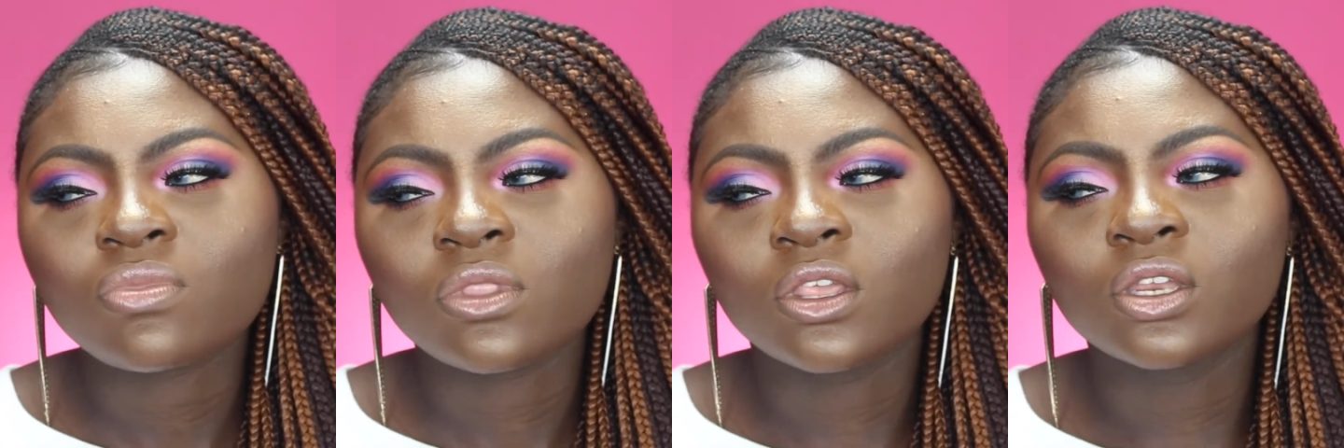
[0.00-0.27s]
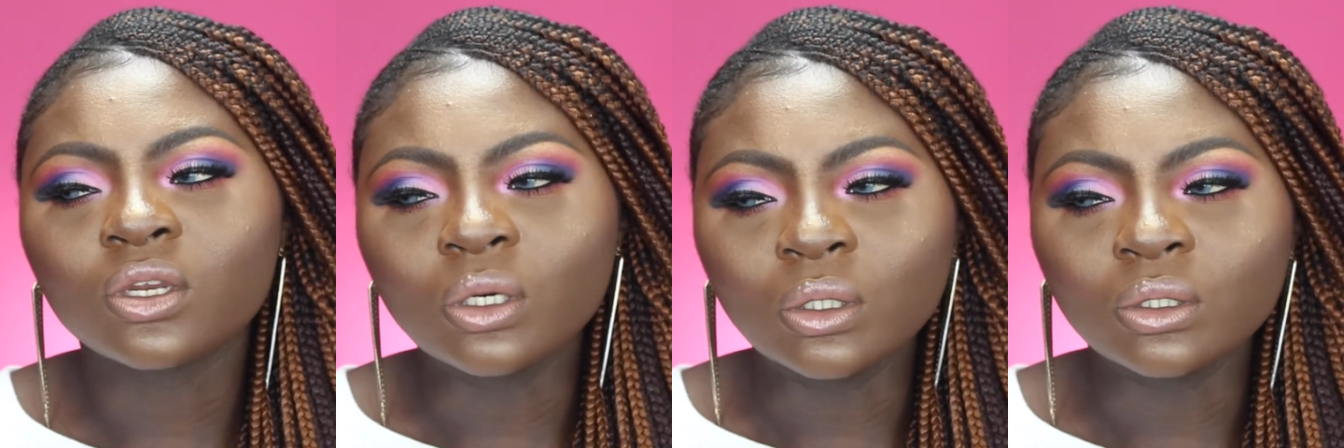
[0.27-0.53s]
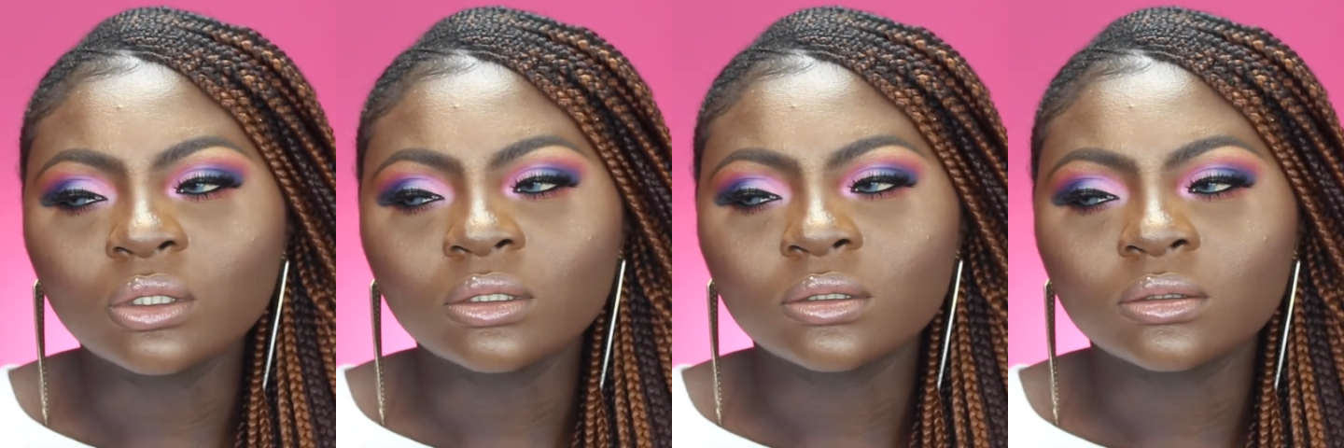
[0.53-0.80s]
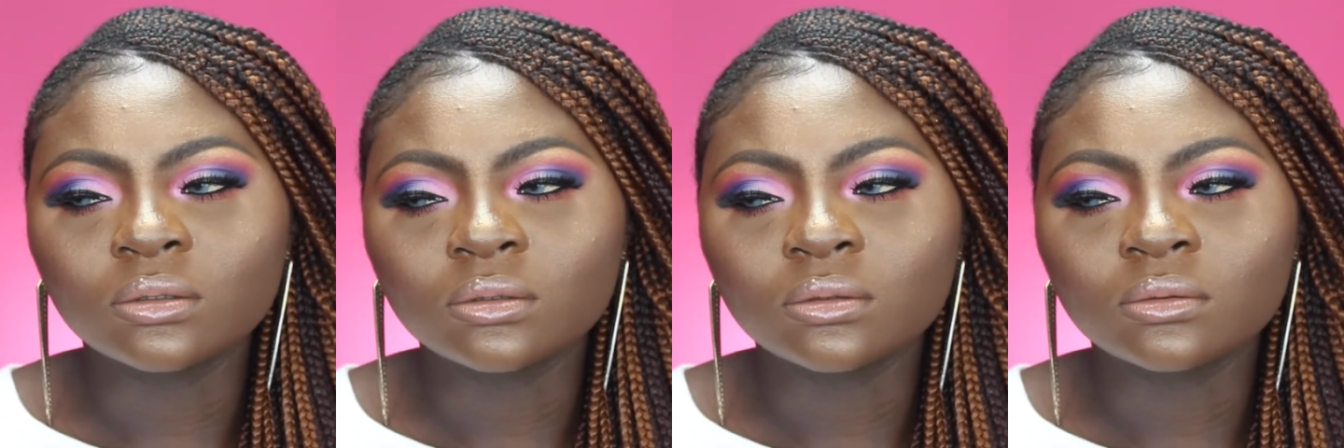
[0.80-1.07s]
you know,
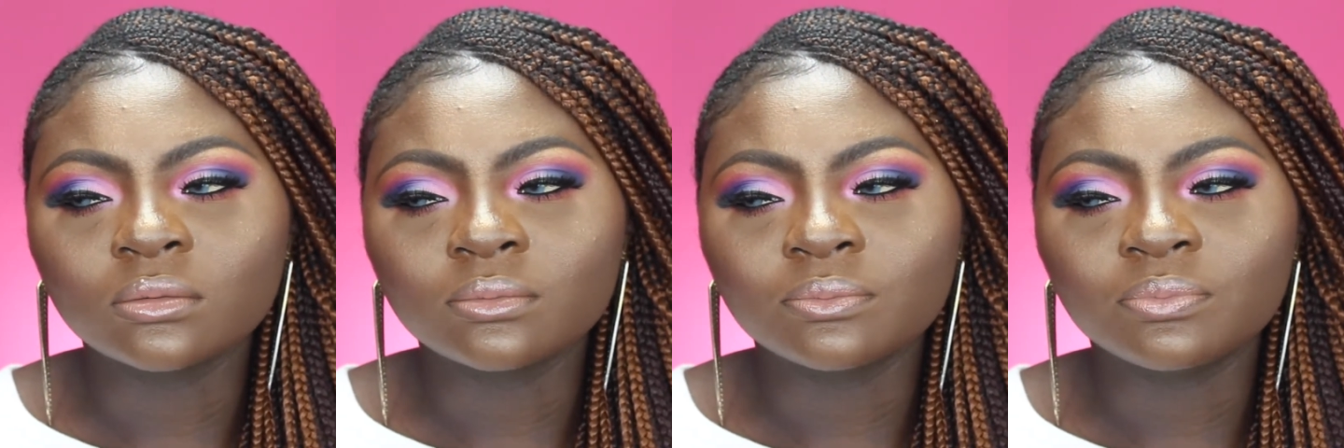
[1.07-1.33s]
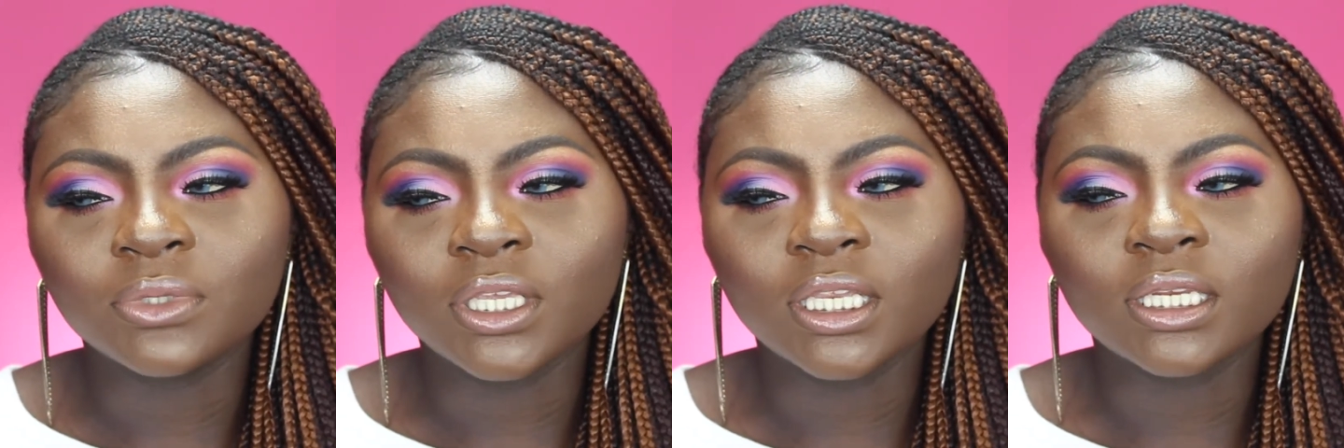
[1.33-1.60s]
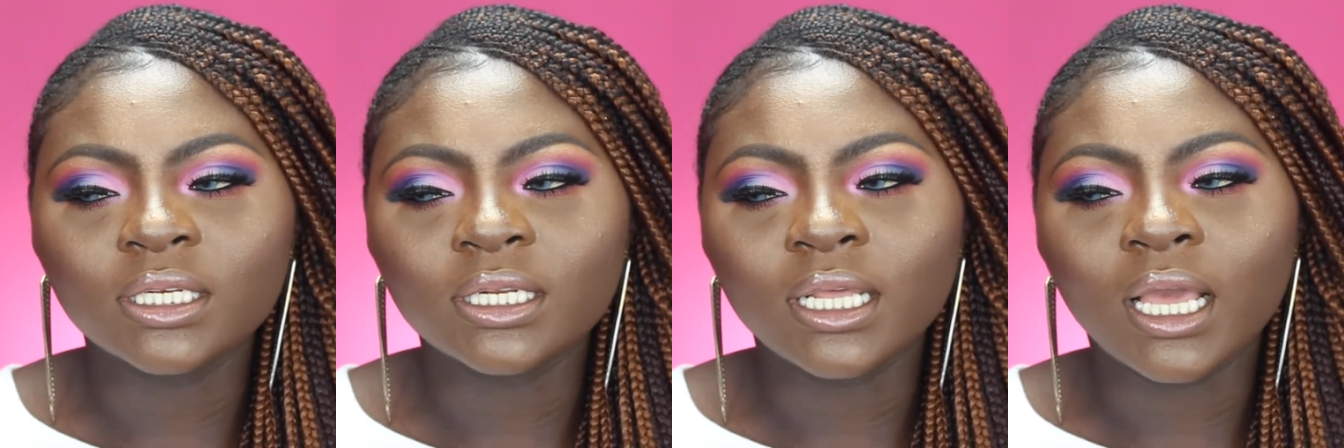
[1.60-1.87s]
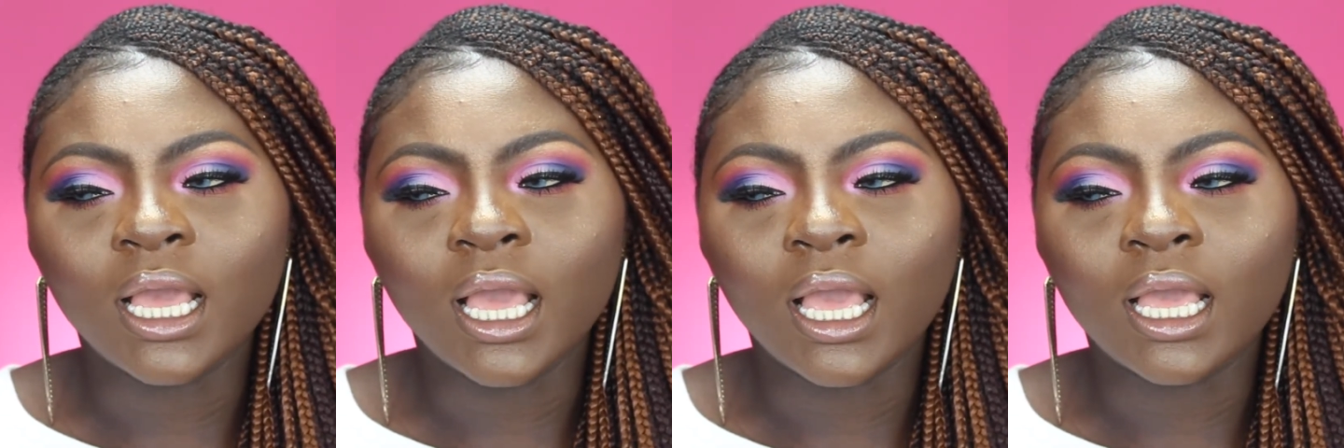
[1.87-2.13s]
being
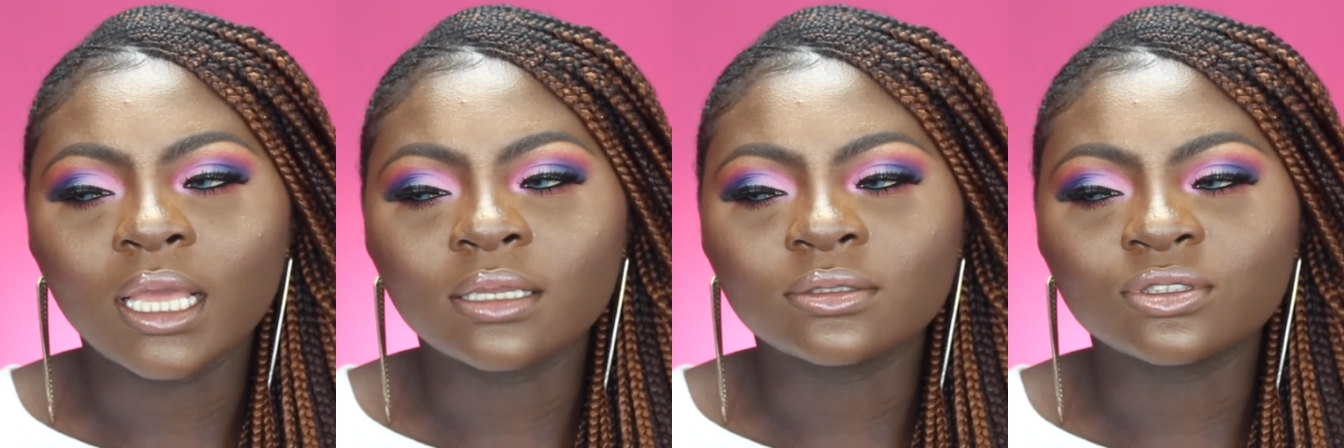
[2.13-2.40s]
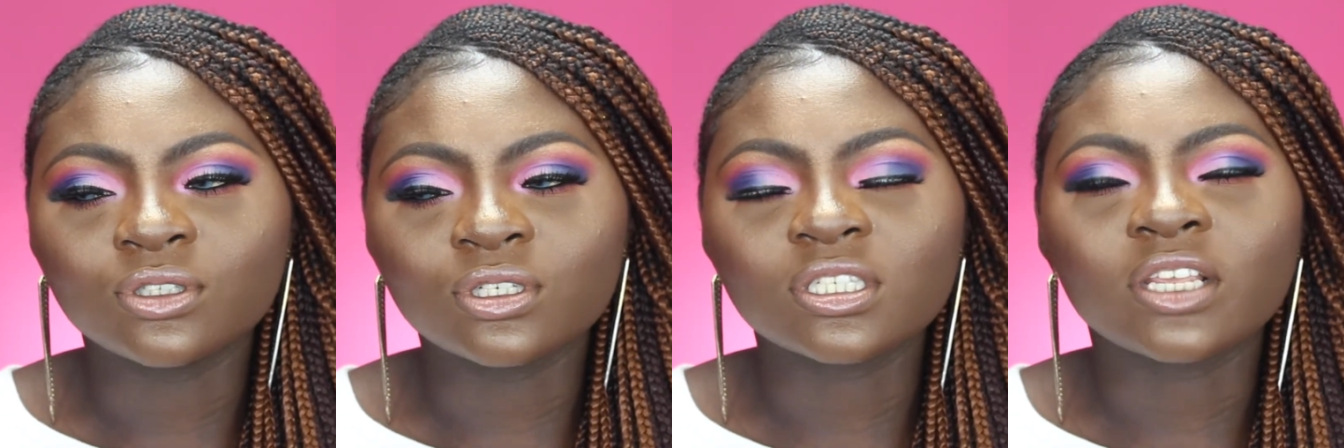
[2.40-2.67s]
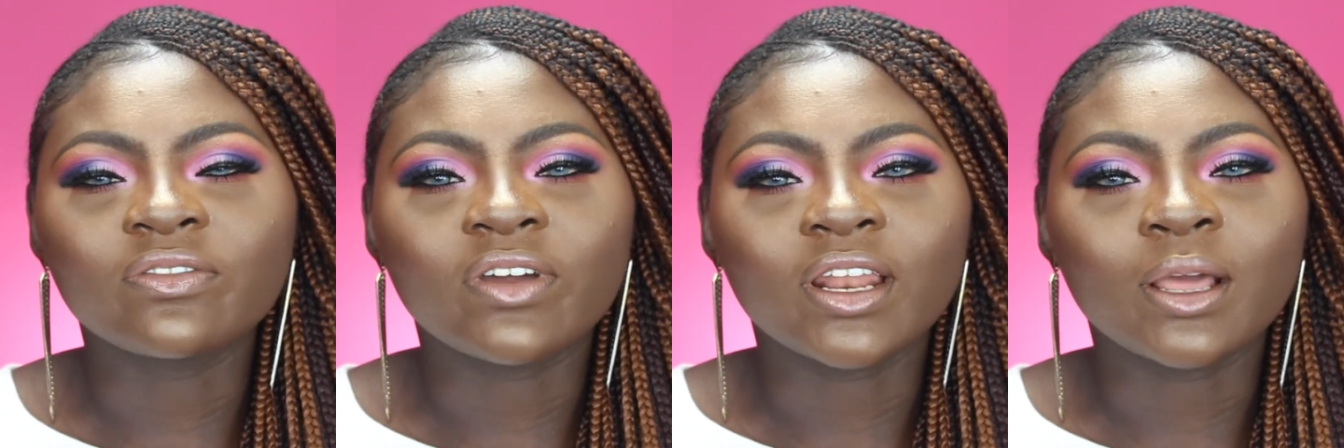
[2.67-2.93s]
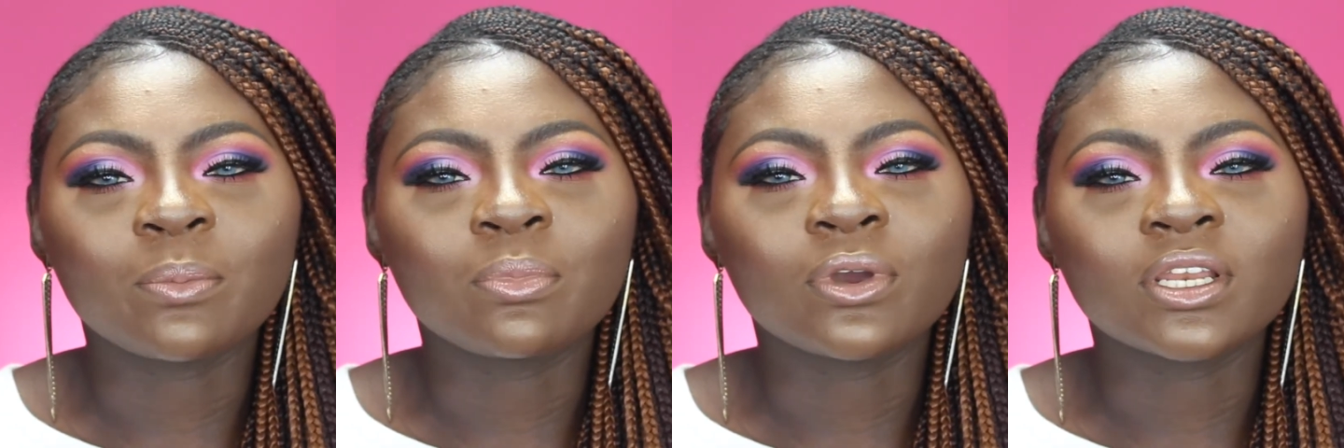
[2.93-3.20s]
Joseph at
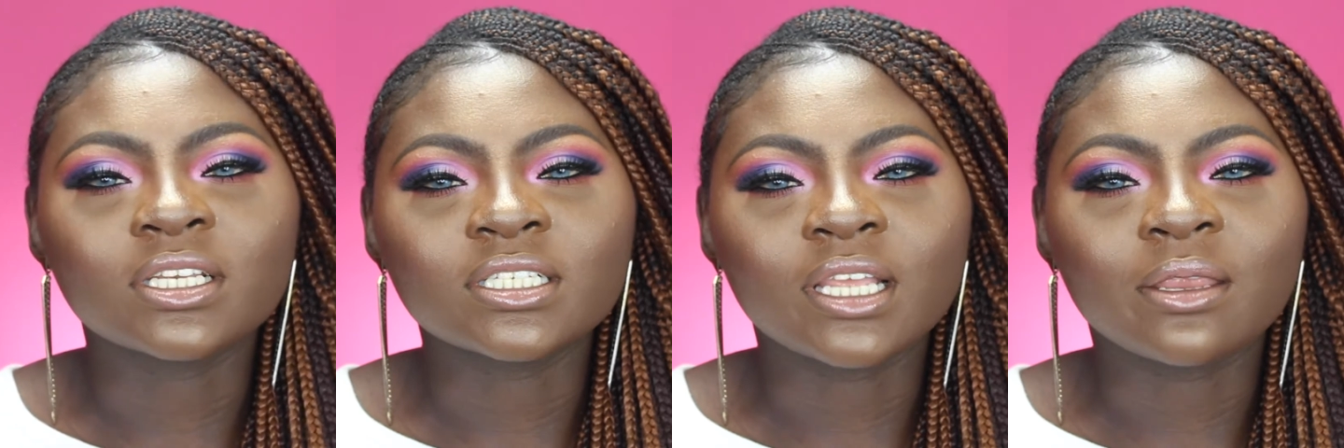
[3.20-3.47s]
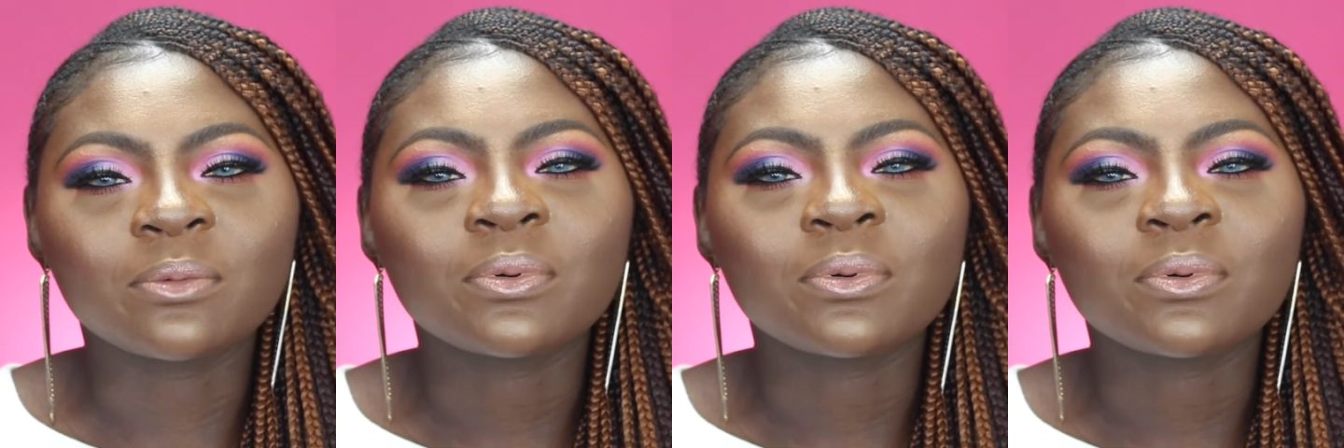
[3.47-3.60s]
that point in time.